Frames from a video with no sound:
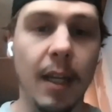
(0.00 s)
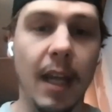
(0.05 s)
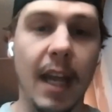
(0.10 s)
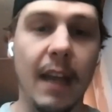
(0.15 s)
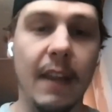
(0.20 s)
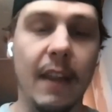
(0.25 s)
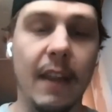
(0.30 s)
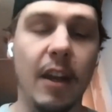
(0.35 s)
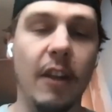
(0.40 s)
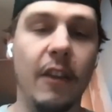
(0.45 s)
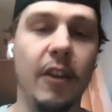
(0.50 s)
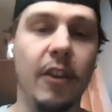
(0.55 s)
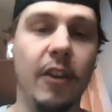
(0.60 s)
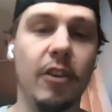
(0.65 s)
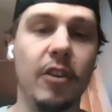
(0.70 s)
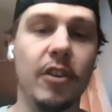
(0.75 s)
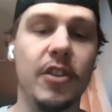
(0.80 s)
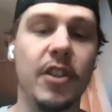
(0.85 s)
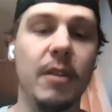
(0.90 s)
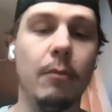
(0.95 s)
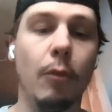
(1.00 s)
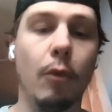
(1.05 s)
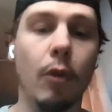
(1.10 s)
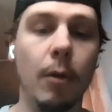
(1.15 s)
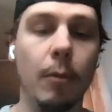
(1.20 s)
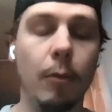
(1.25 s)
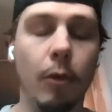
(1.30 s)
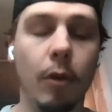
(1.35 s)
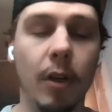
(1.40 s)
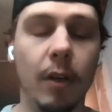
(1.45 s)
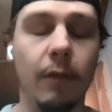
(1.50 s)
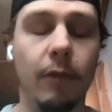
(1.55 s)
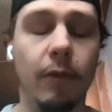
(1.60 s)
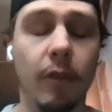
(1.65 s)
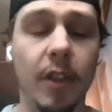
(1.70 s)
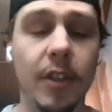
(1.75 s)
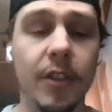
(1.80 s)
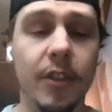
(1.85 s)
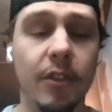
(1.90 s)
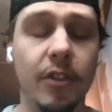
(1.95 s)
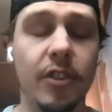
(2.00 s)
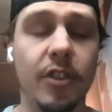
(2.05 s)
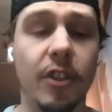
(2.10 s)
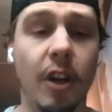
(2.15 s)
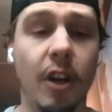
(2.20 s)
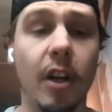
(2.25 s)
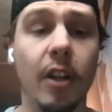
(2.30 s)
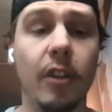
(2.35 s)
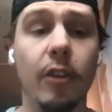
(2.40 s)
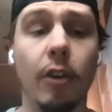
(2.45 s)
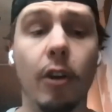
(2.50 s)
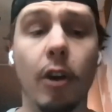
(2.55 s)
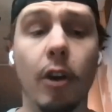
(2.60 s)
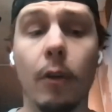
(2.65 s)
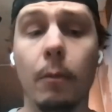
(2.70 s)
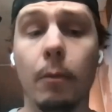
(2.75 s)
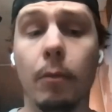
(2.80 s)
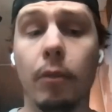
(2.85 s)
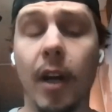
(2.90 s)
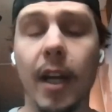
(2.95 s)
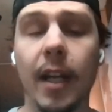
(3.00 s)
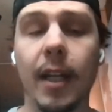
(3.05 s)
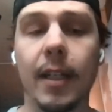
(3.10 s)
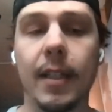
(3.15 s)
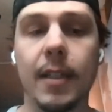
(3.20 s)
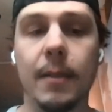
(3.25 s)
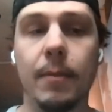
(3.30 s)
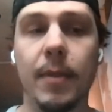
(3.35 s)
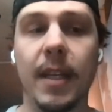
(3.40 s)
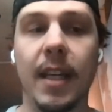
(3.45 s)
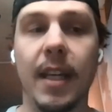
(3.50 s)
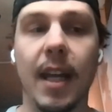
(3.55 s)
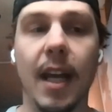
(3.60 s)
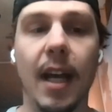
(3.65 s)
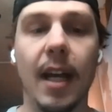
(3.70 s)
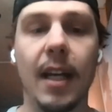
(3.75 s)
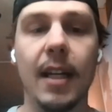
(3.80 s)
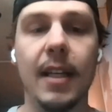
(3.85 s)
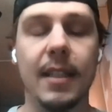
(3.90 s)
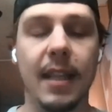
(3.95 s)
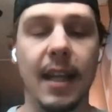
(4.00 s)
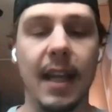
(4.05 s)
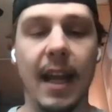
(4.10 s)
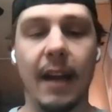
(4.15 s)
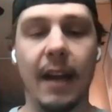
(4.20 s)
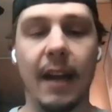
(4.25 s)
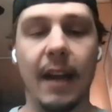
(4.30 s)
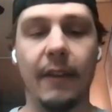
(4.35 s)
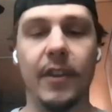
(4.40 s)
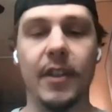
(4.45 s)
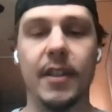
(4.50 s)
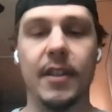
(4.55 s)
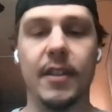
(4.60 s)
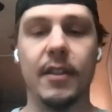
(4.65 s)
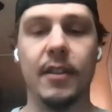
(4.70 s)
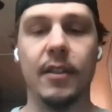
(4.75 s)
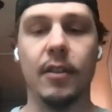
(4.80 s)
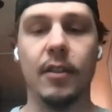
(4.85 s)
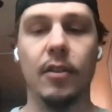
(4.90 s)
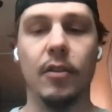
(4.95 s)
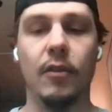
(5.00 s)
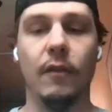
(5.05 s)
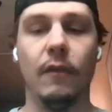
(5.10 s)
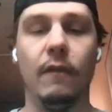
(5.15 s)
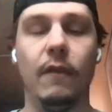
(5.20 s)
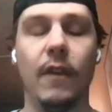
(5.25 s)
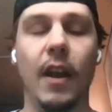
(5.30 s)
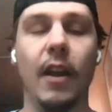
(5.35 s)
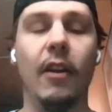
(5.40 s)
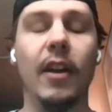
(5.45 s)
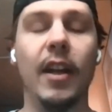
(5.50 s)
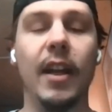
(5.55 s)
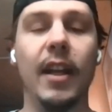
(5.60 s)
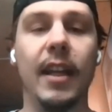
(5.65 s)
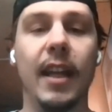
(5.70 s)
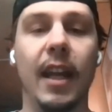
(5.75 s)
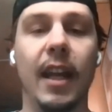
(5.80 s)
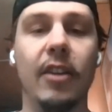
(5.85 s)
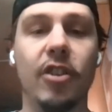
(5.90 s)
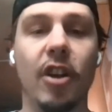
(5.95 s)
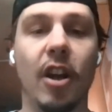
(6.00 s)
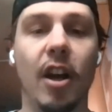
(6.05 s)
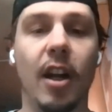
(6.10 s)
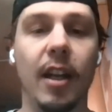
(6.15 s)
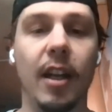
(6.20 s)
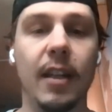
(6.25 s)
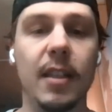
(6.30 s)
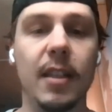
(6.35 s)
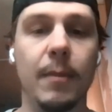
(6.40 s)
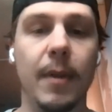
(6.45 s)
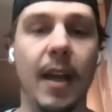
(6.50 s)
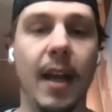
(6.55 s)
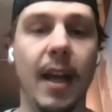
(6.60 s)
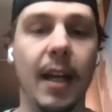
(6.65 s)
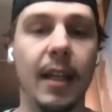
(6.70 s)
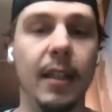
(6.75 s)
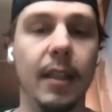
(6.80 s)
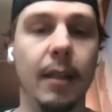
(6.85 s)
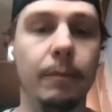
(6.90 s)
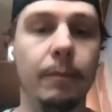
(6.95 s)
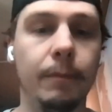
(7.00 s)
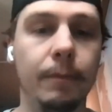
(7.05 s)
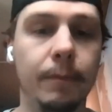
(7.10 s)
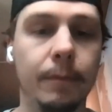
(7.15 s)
And then I think you're going to see more and more influencers starting their own brands because they have this very engaged audience behind them.